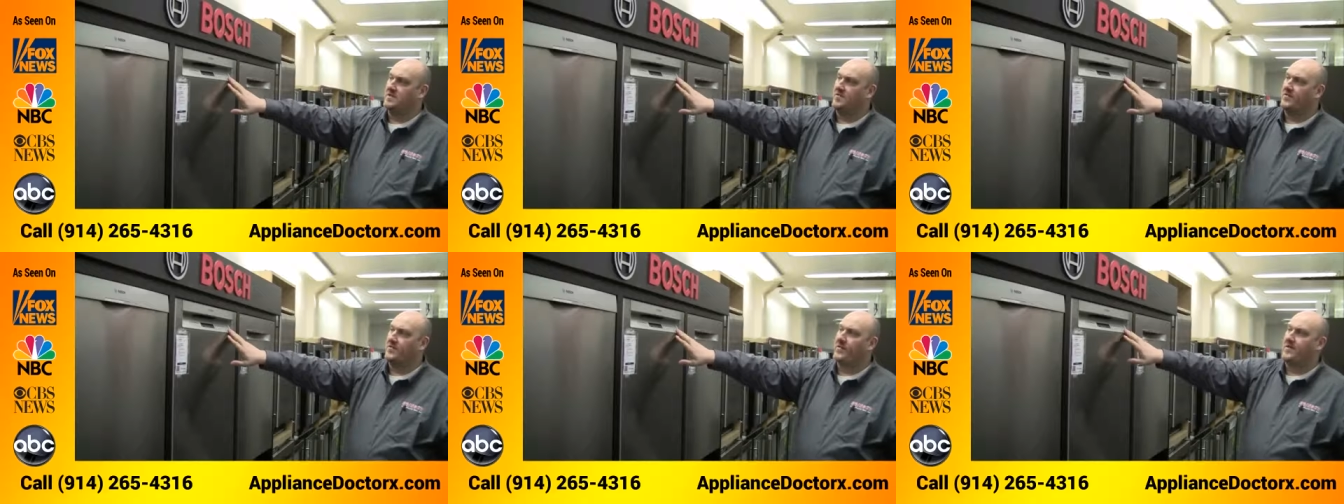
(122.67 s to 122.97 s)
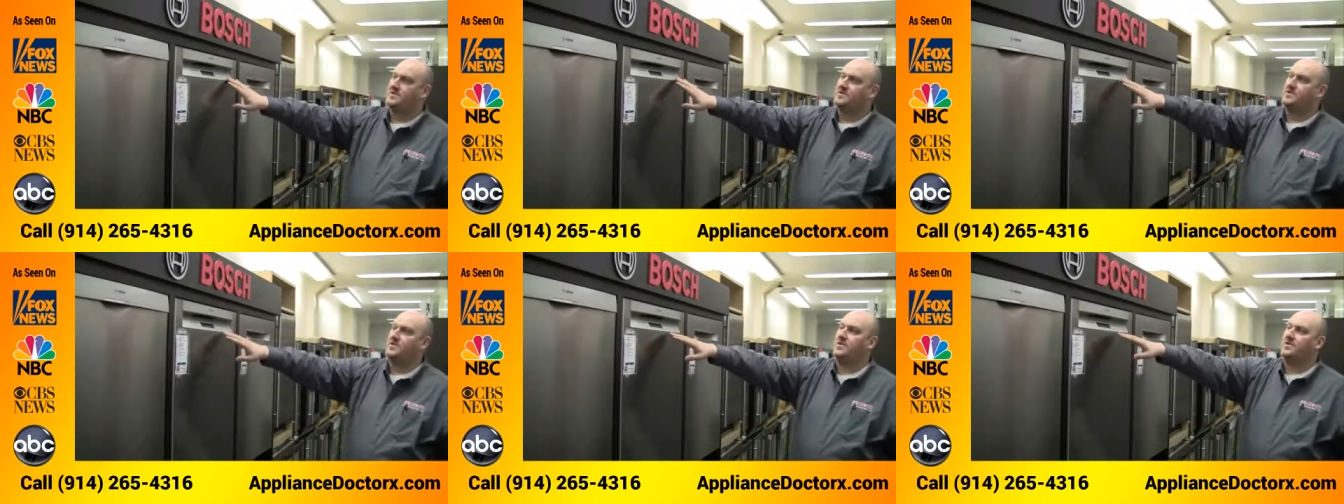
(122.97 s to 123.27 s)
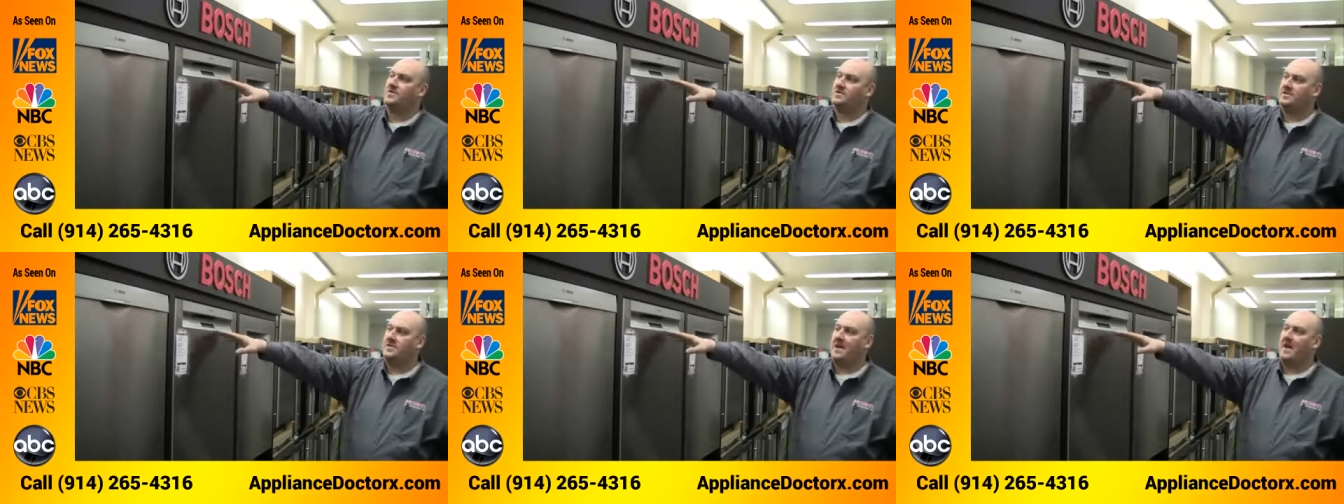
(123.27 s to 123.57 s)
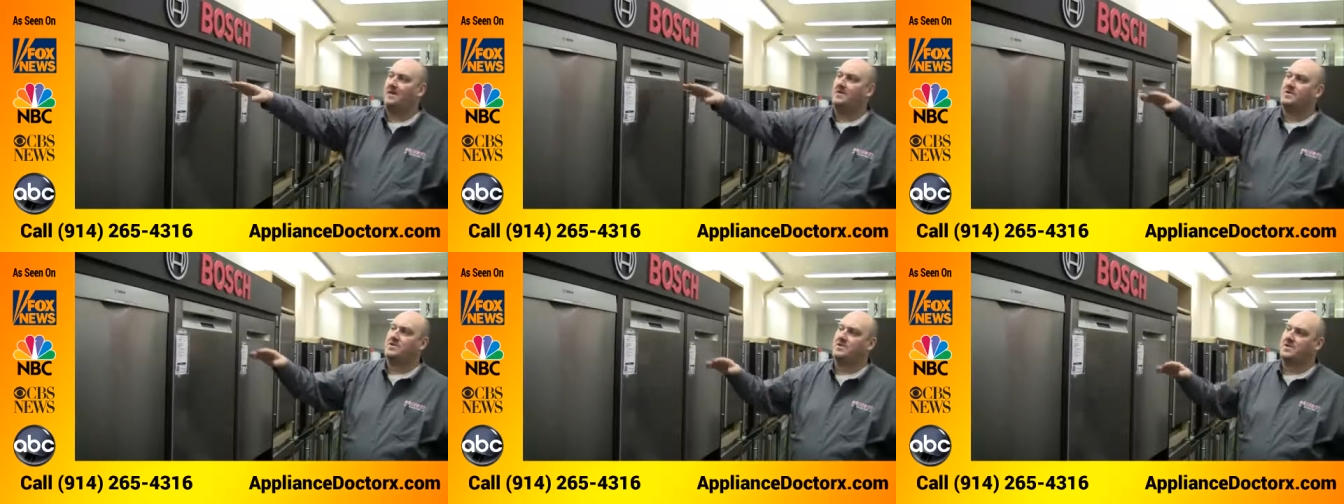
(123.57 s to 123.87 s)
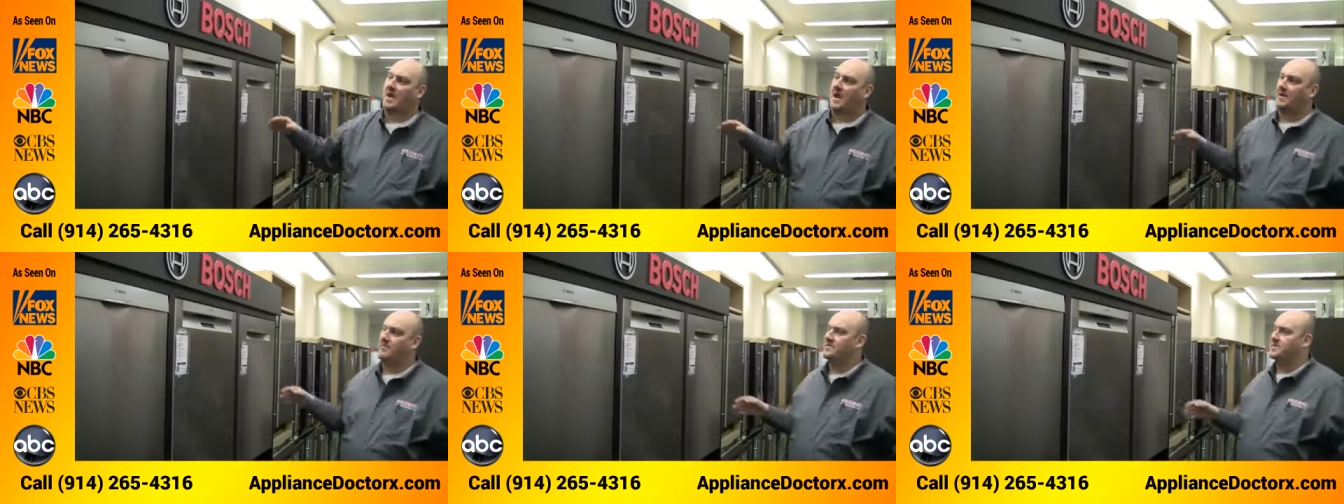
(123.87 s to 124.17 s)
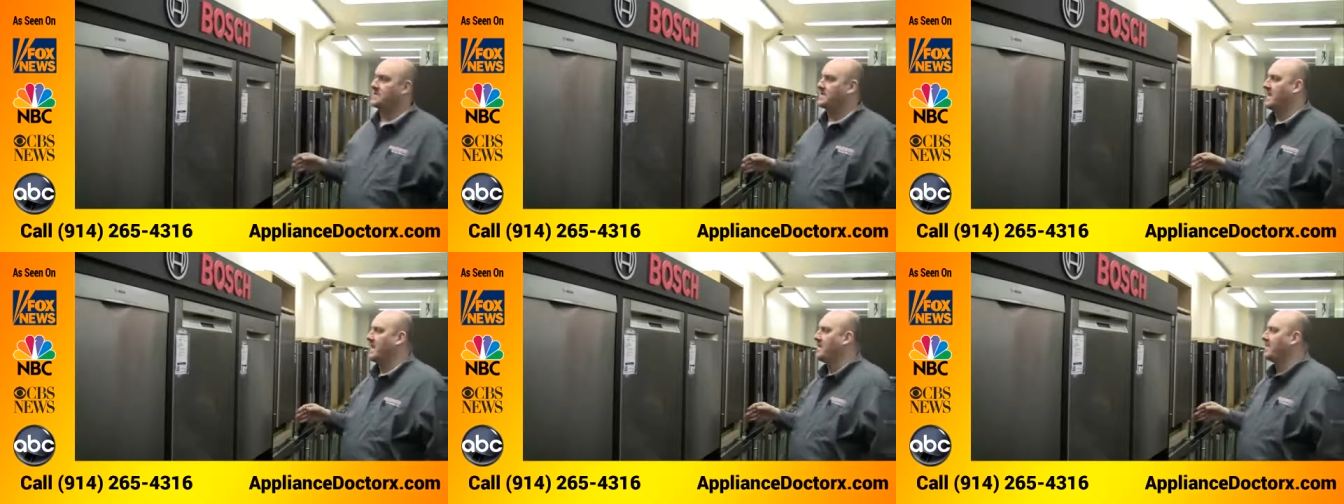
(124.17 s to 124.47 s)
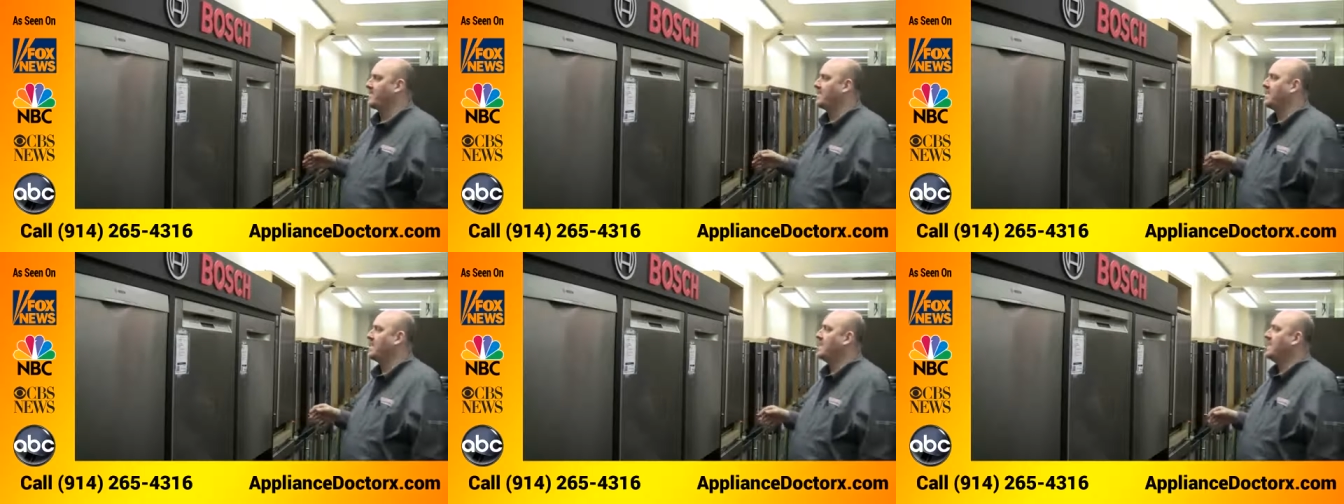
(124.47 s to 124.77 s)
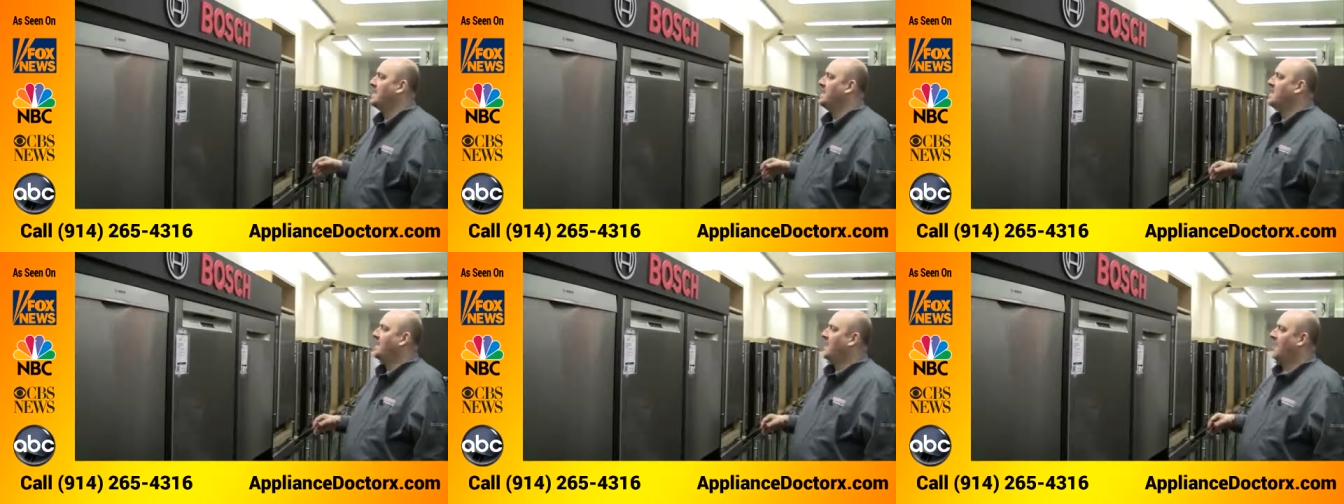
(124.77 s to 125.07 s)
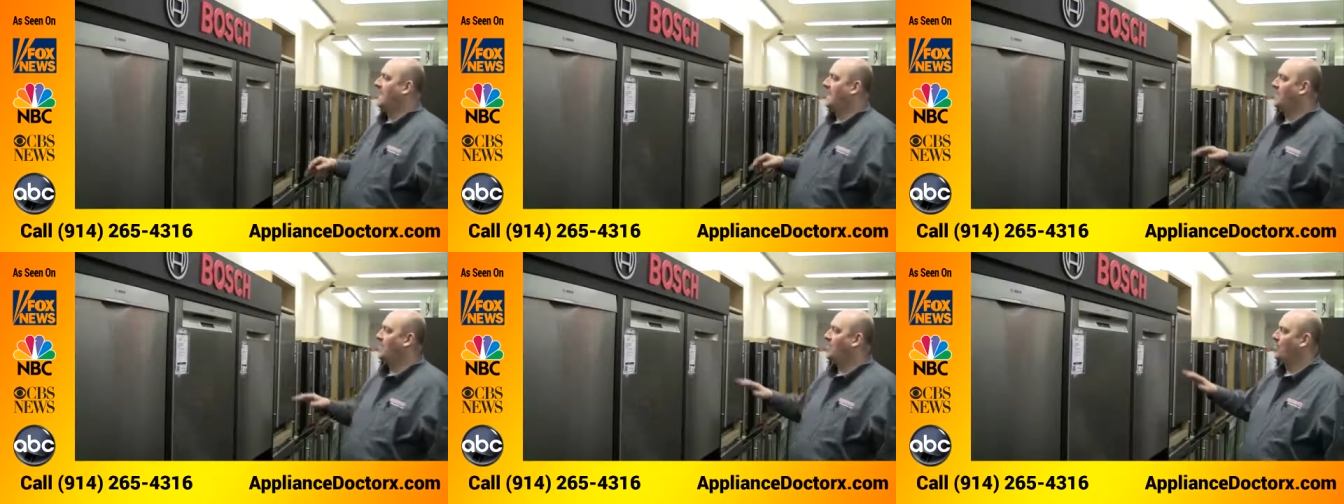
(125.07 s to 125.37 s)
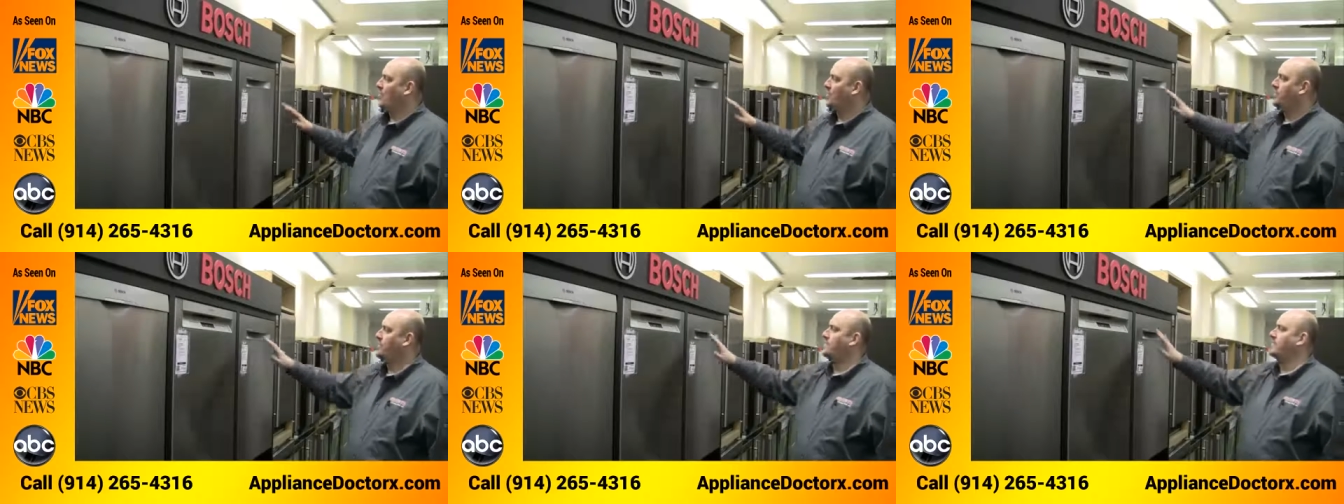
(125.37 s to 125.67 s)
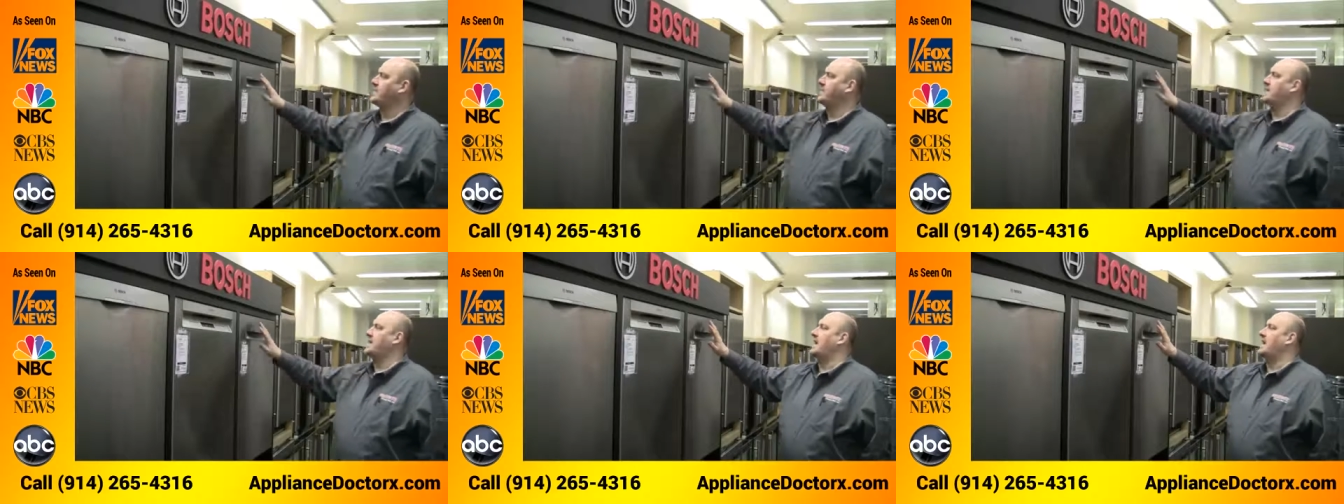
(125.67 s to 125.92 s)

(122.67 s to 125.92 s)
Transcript: the front so you can see how much time is left, uh, or you can